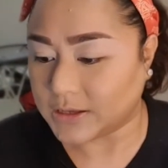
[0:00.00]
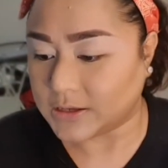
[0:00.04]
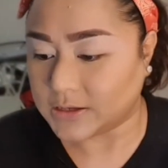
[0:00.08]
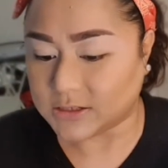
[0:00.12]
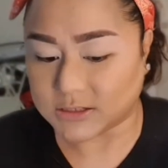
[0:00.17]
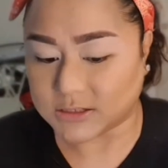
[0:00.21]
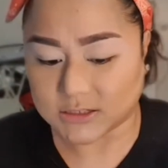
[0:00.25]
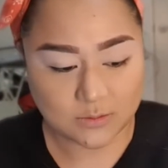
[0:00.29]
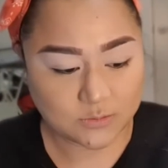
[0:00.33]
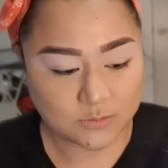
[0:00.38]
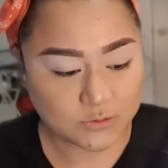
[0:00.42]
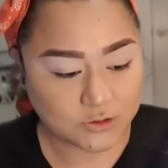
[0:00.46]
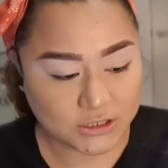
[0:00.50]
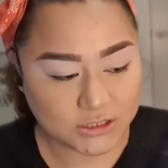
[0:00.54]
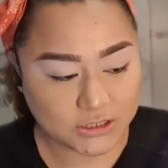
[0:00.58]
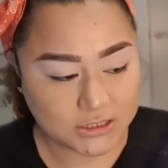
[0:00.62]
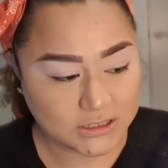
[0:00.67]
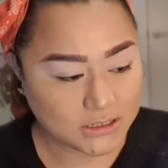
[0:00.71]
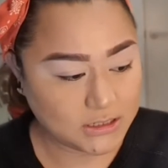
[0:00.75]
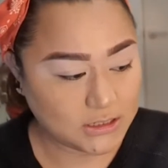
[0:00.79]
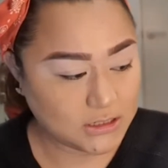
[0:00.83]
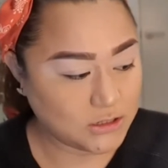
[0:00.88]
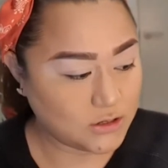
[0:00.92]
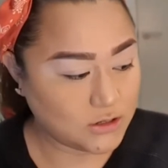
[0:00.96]
So I'm just
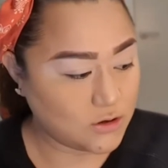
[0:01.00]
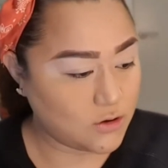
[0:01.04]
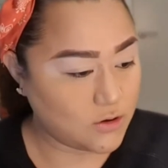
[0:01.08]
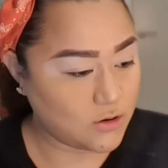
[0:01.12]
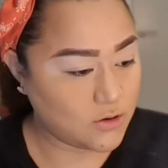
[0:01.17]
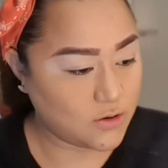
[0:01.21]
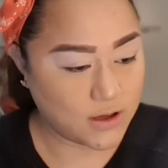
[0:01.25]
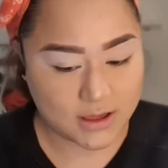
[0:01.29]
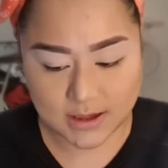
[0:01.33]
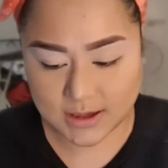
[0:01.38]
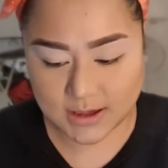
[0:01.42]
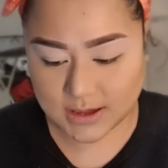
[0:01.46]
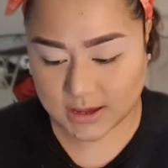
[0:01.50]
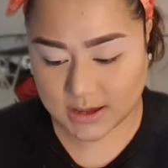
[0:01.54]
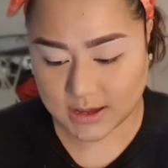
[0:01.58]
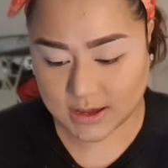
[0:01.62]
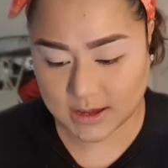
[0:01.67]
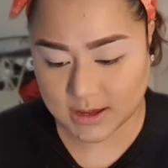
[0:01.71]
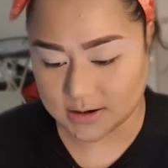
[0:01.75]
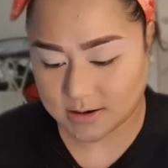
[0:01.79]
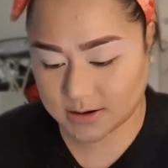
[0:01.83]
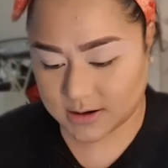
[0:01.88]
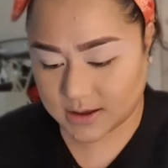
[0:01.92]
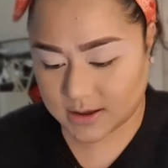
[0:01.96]
gonna go
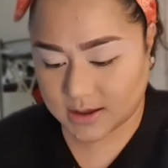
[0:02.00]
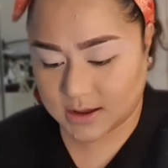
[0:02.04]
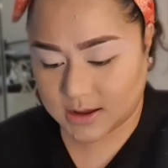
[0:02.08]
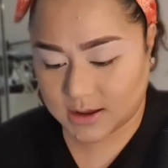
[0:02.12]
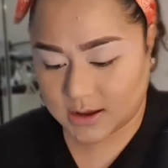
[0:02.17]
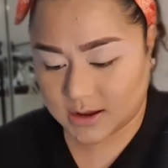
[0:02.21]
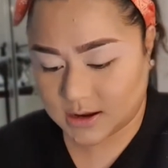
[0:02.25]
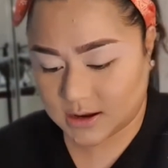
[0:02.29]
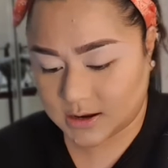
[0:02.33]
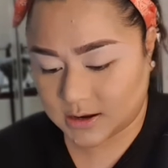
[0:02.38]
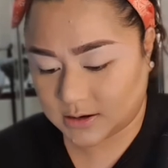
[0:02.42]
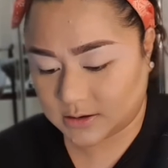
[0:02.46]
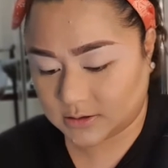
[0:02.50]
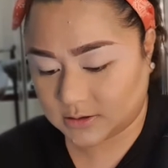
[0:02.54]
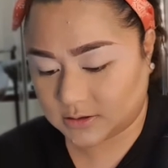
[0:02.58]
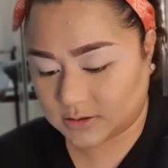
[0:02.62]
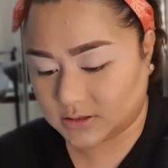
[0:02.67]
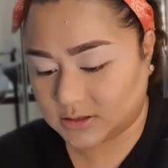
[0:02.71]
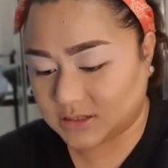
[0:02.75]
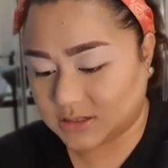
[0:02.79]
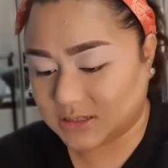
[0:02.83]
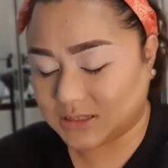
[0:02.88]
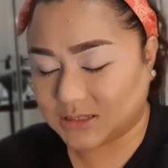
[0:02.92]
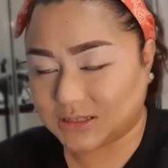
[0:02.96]
ahead and
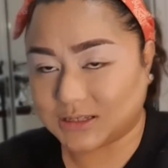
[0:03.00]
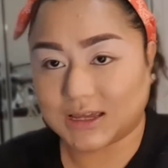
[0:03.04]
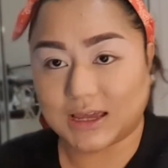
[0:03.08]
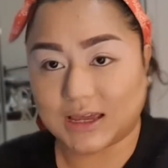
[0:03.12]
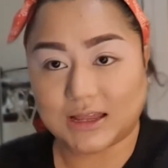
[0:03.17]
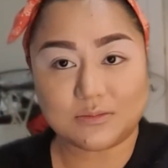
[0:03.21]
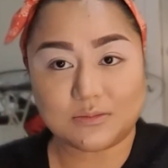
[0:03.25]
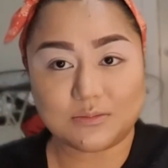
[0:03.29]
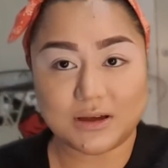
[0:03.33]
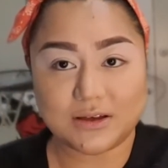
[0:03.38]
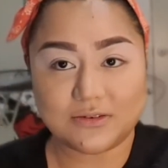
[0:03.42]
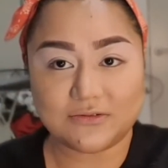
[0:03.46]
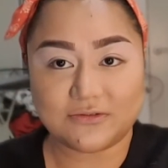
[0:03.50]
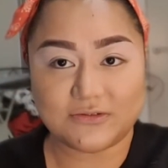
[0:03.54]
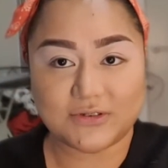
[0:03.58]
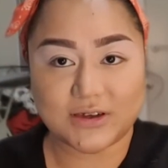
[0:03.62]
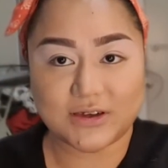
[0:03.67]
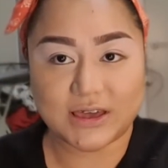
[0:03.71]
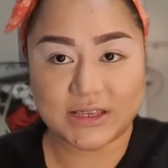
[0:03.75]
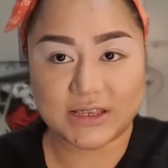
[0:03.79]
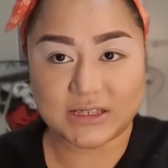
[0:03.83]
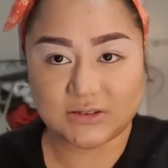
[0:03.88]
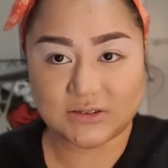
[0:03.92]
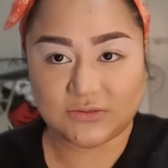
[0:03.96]
set my
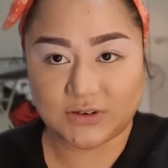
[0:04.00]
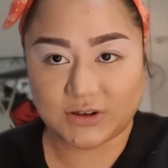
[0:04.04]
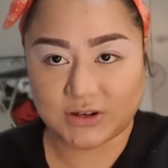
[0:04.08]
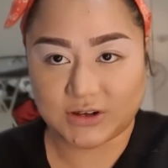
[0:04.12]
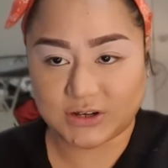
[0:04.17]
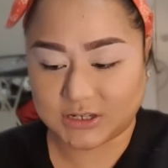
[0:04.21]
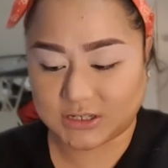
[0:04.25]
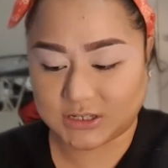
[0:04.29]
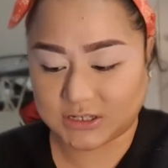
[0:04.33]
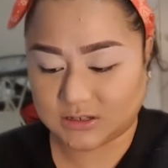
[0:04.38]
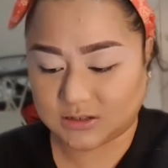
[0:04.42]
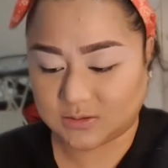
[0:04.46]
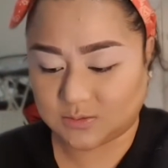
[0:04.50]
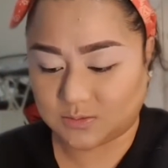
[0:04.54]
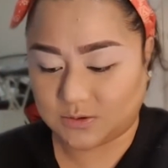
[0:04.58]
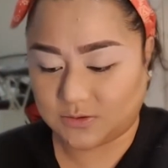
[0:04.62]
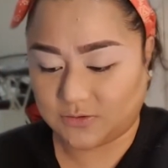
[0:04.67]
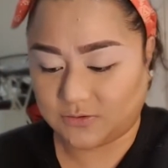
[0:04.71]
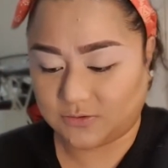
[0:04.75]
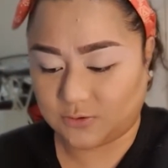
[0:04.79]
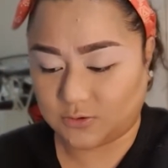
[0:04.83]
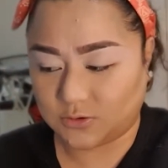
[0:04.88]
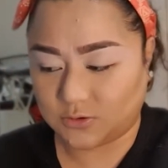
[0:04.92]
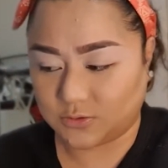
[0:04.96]
face first
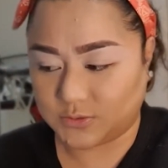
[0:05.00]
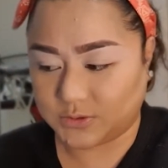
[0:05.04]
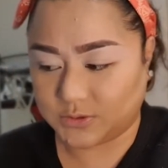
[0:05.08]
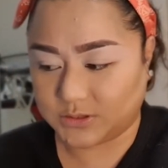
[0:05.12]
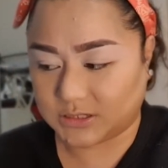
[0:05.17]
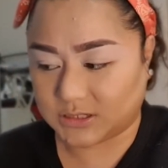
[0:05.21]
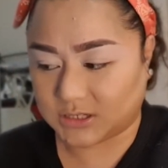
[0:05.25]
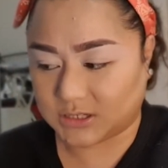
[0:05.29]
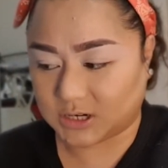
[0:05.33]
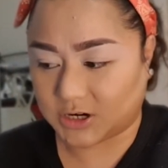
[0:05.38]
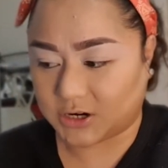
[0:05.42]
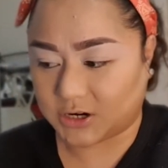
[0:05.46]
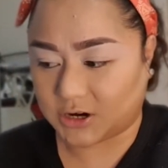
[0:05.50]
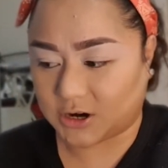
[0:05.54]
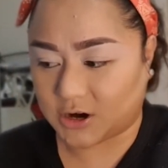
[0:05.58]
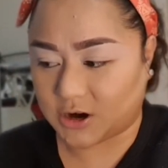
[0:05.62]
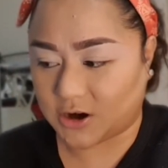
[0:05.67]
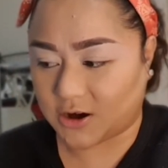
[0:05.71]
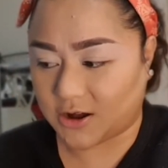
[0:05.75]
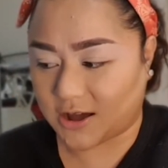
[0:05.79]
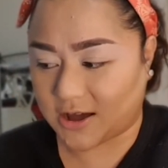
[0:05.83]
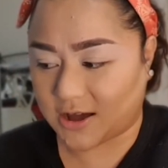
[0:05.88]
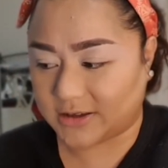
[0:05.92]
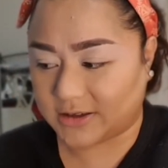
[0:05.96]
before we start our
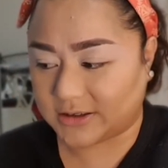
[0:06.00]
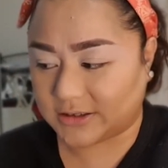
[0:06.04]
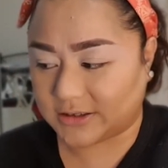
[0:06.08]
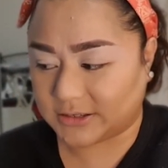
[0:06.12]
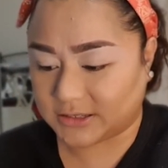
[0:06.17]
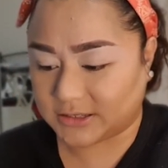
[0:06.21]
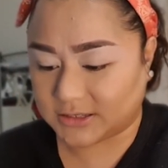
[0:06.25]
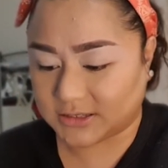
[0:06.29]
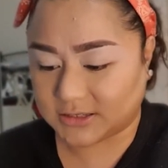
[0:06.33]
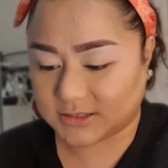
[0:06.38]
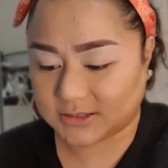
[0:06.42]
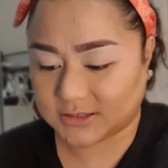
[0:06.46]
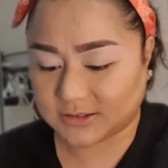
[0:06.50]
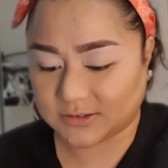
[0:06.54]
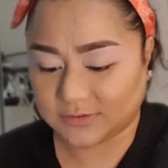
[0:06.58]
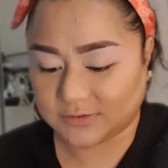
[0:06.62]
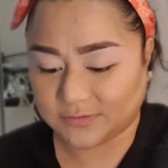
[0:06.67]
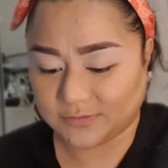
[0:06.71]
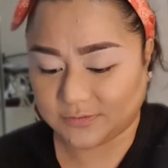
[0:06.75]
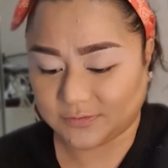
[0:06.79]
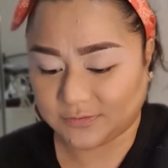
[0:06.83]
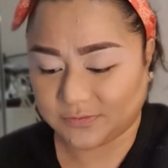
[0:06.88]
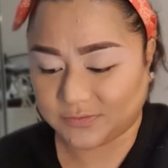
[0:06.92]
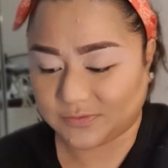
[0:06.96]
eyes.
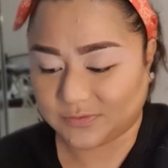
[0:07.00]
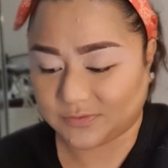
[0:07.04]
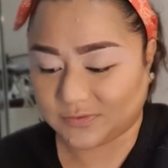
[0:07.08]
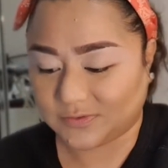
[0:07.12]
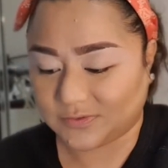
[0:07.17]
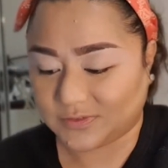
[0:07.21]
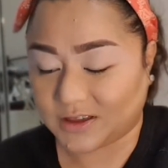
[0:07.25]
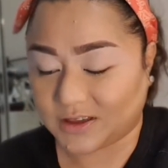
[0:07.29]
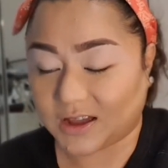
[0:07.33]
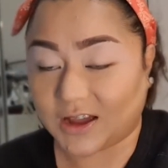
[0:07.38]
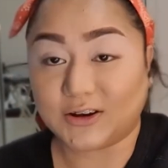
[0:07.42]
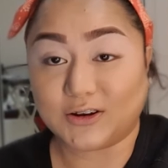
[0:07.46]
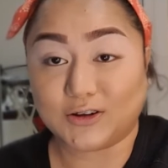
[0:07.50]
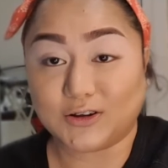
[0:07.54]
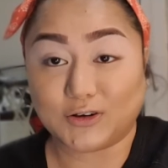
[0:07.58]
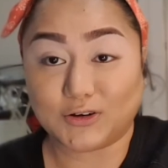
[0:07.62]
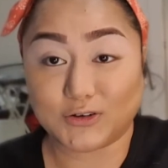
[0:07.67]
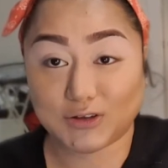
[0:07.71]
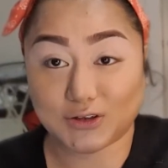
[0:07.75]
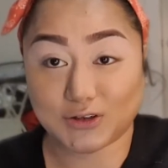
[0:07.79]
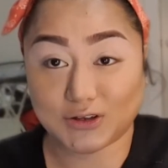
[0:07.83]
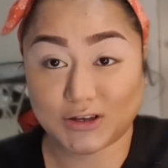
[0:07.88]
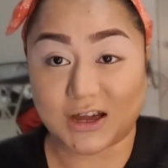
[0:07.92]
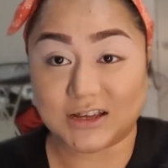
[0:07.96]
I know
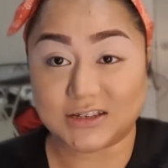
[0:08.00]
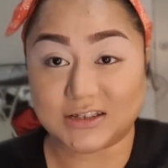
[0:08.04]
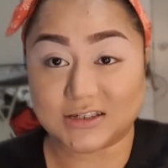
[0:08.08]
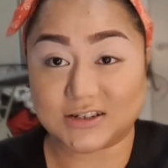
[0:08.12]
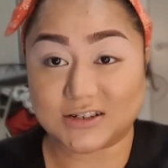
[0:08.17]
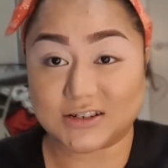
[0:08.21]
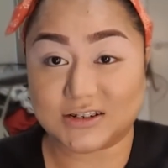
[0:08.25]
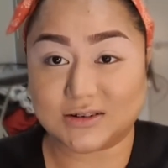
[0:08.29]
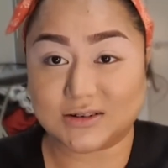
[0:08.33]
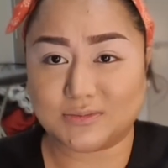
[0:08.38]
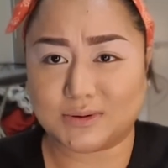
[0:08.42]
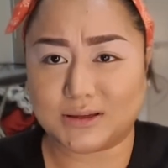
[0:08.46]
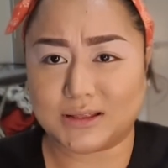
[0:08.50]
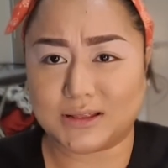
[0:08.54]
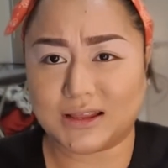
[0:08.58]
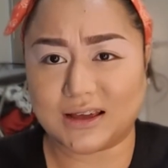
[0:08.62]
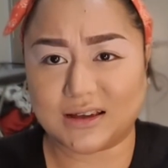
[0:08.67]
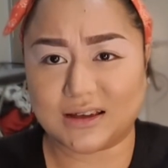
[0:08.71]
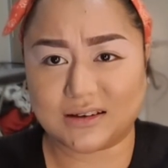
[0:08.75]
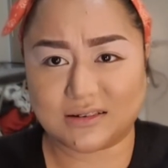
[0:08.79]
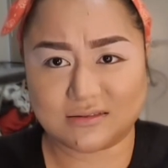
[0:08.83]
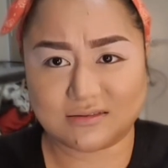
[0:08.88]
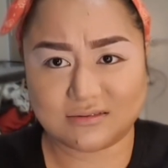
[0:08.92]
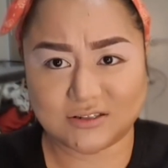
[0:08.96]
you guys are gonna be
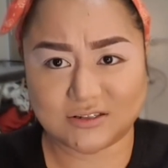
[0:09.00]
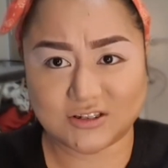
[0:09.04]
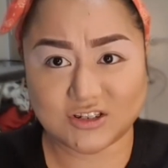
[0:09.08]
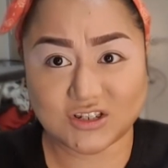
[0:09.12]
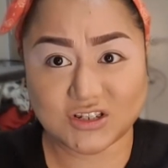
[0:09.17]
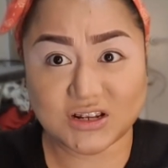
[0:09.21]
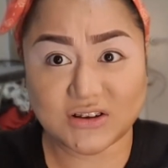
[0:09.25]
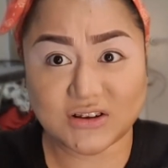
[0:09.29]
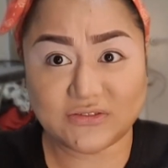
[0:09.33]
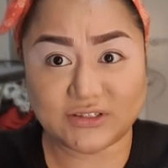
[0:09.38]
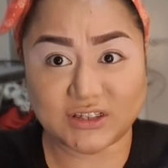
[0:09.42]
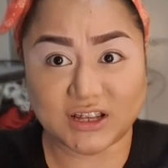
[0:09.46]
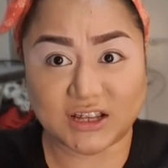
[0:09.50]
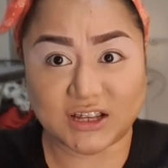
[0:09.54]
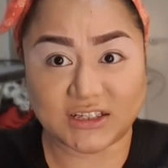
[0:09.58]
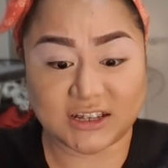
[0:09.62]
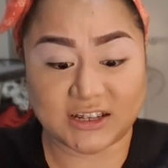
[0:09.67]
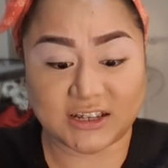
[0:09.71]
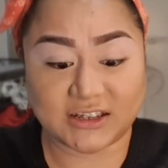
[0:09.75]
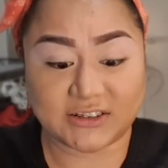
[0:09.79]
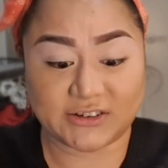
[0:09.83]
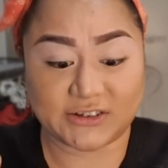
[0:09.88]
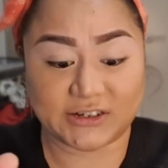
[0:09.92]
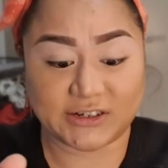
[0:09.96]
like, you should have done
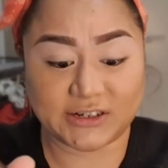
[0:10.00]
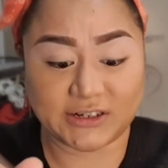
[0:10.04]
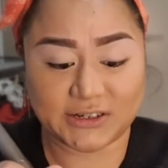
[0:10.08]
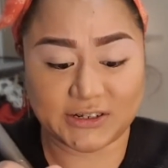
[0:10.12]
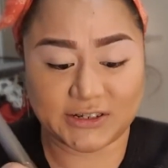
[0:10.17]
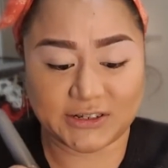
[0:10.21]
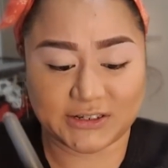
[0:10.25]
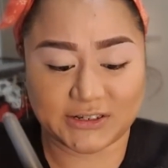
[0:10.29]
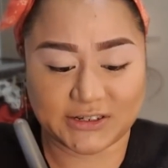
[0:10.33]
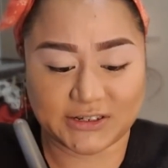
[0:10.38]
that earlier.